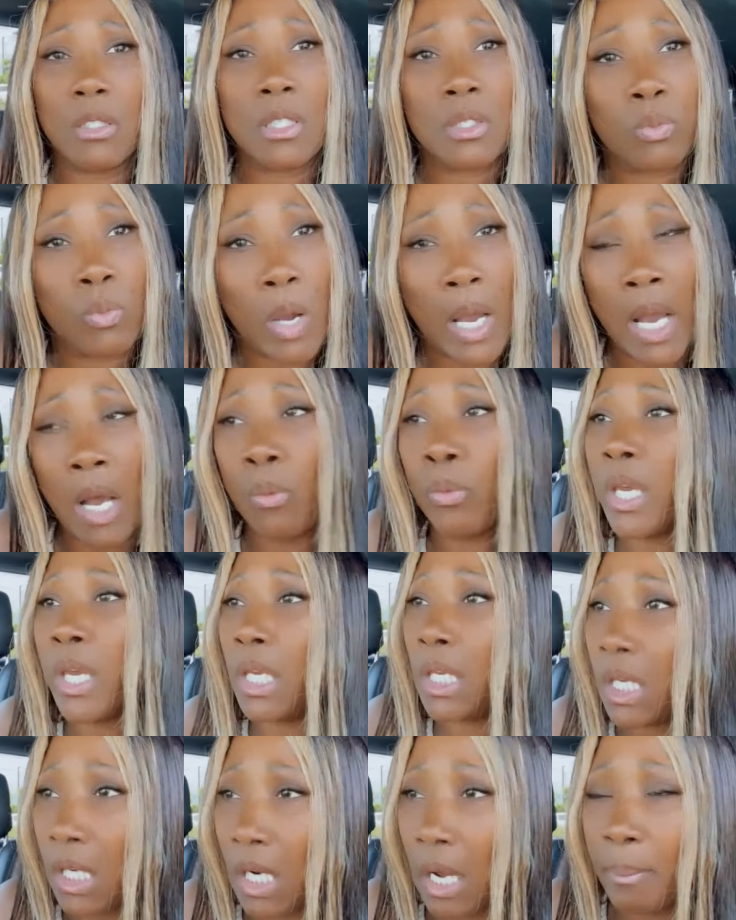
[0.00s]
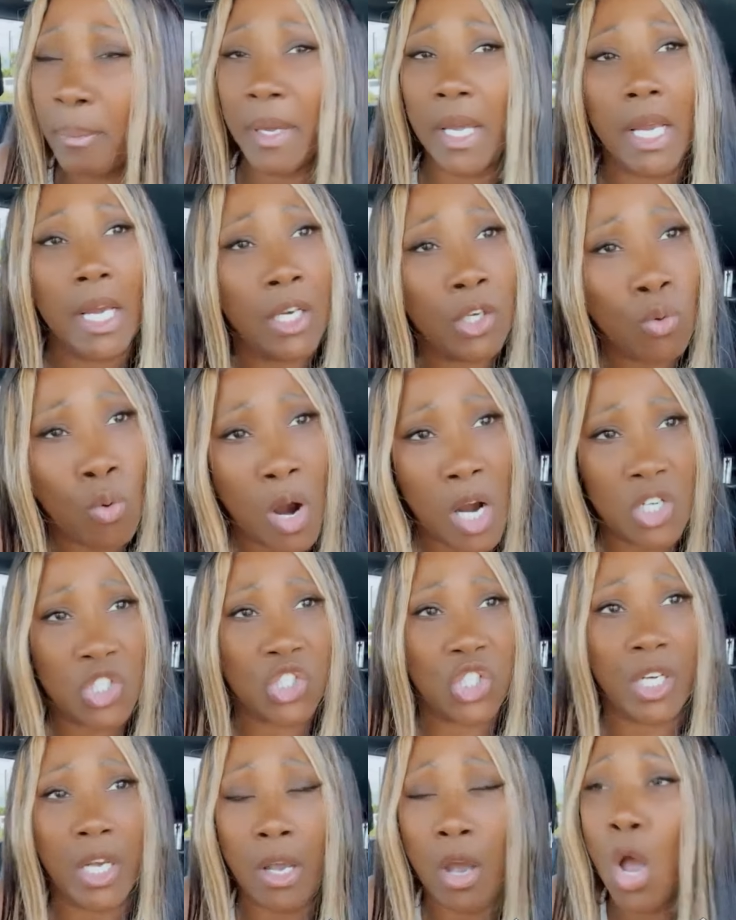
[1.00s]
versus. Wild. We'd get up and handle our
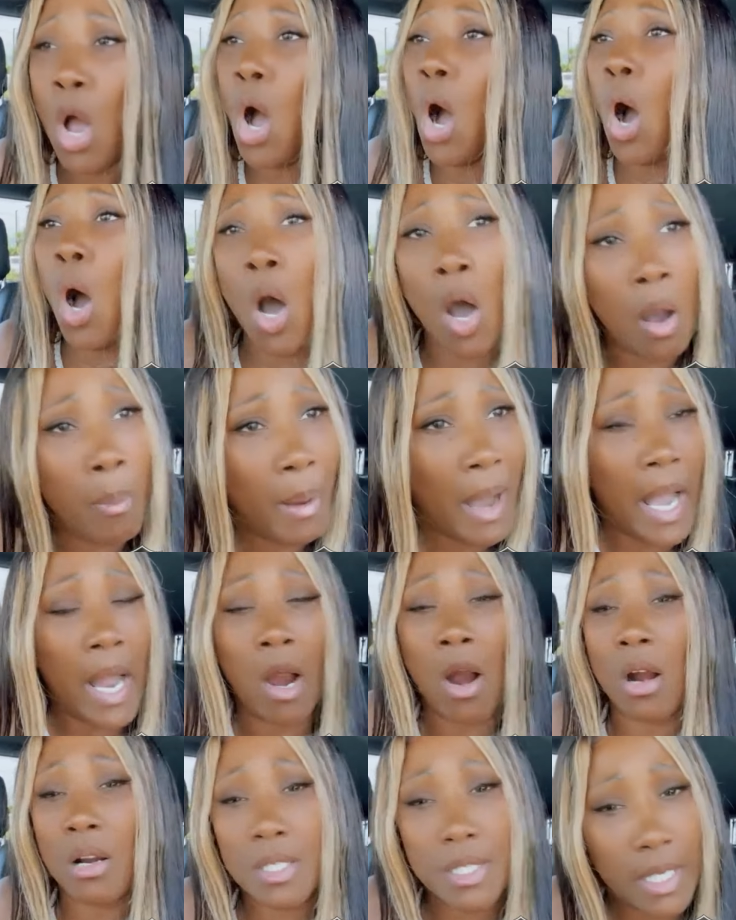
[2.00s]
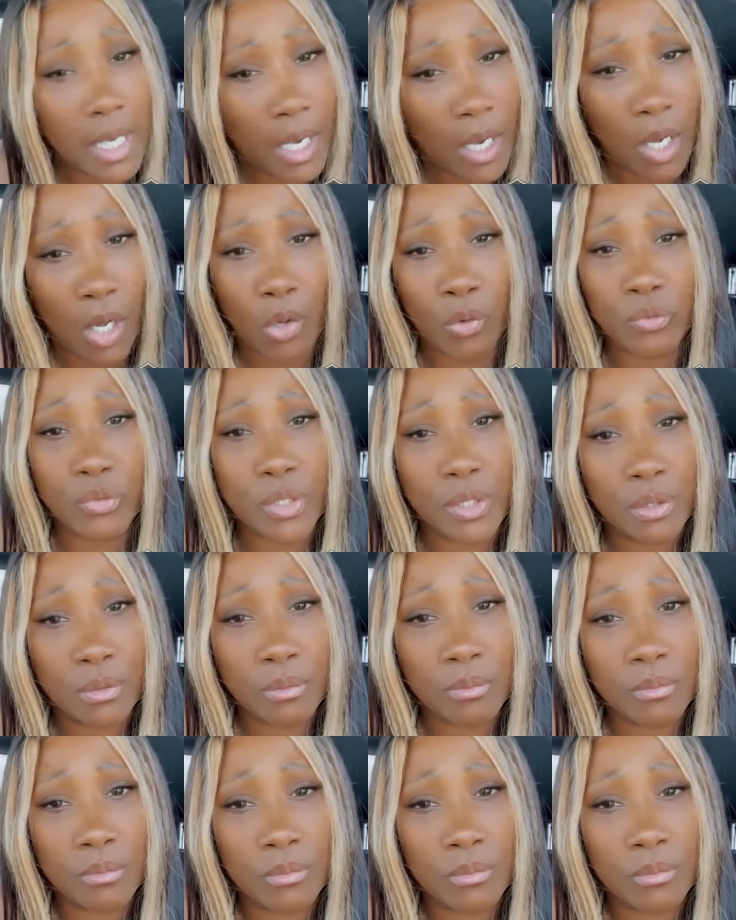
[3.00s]
shit all by ourselves.